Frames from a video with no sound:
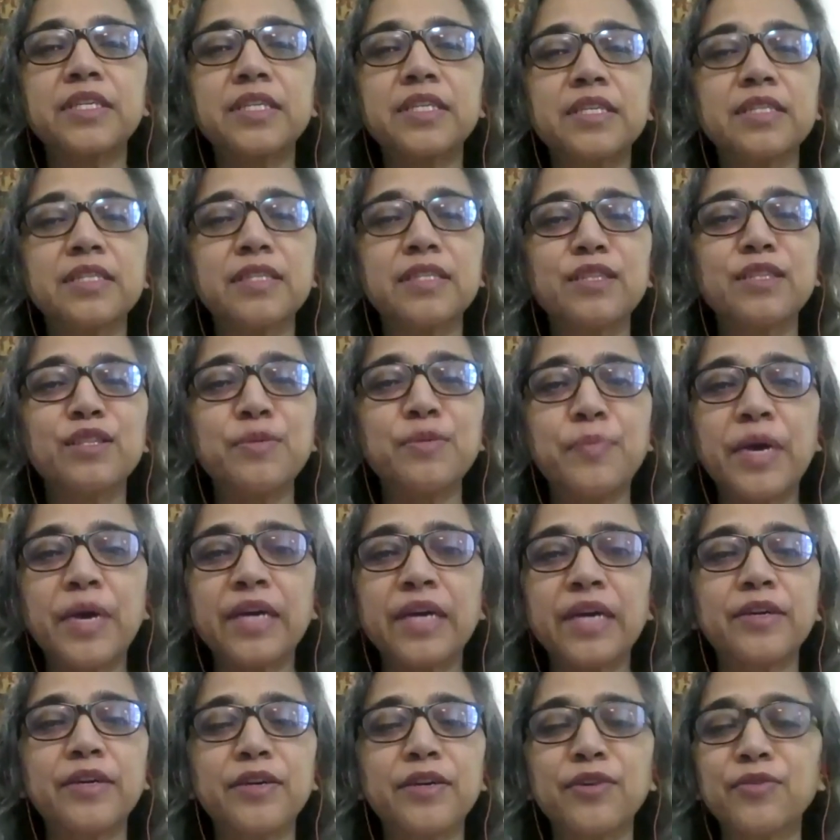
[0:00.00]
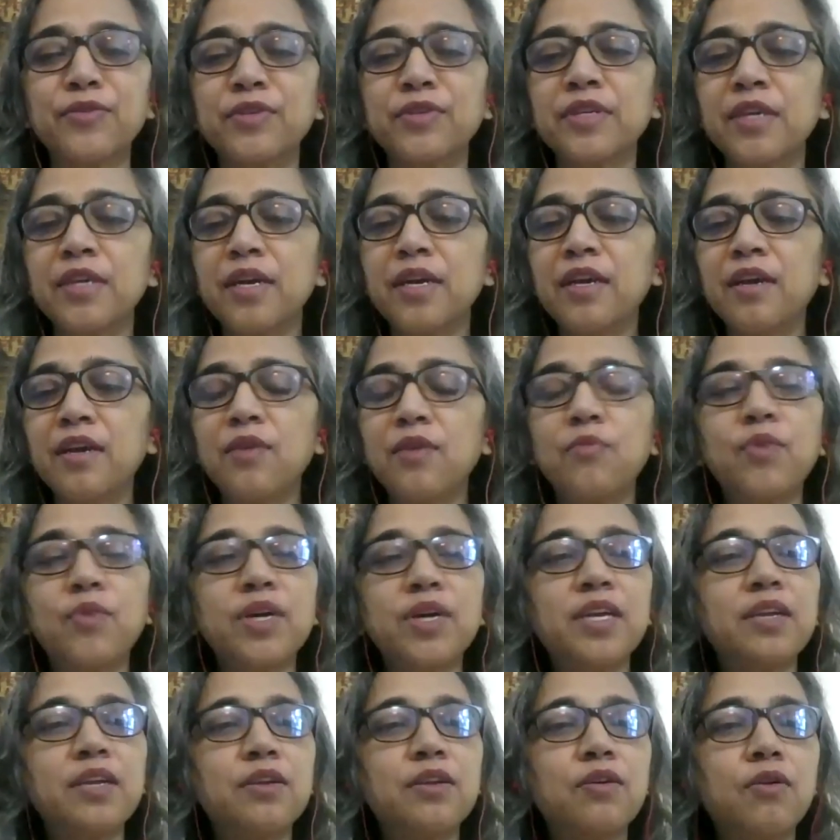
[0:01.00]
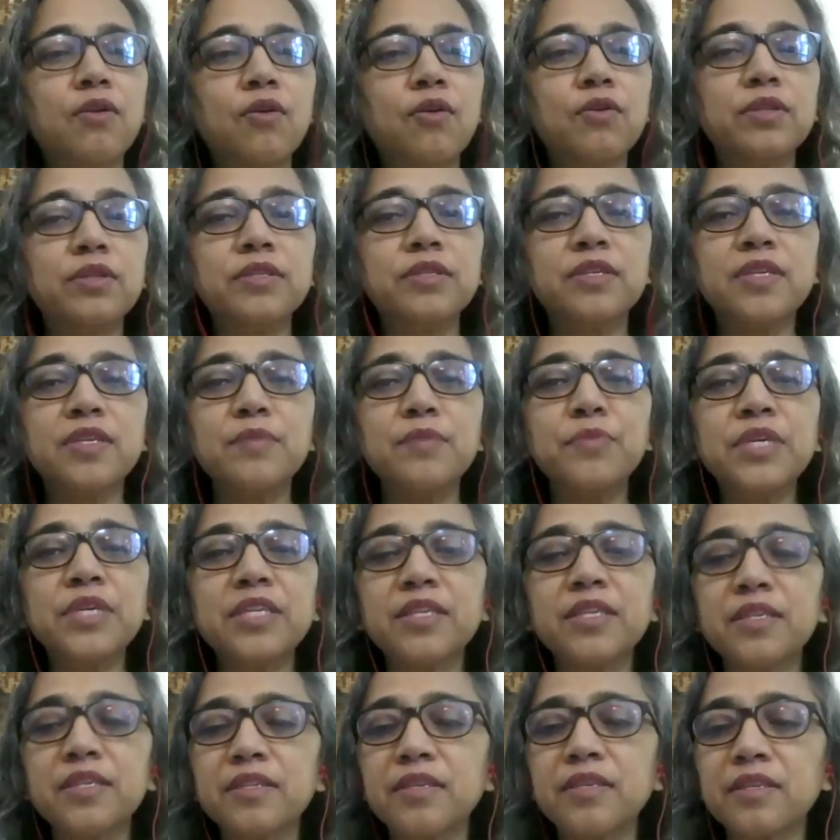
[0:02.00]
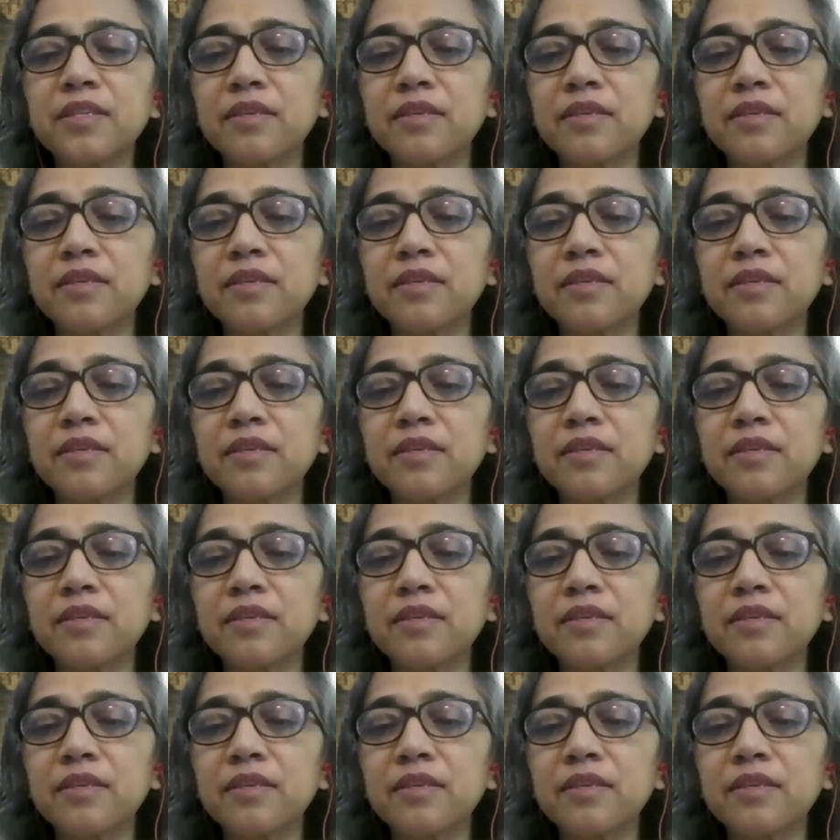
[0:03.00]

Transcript: in the background while all the immediate